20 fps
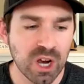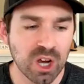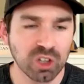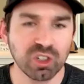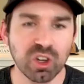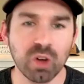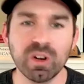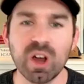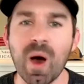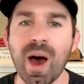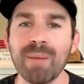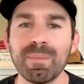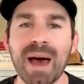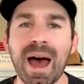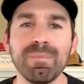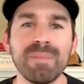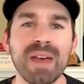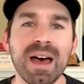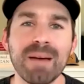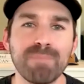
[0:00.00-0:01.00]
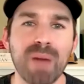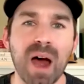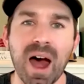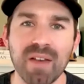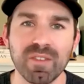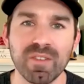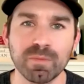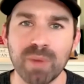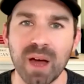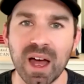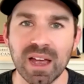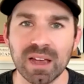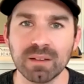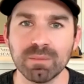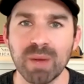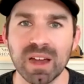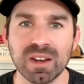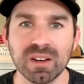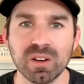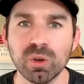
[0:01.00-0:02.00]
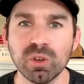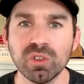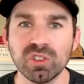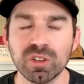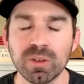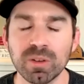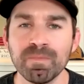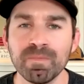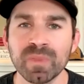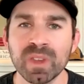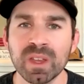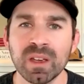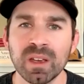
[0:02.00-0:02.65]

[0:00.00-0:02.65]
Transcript: So no, I'm not, I'm not bothered by by Newsom.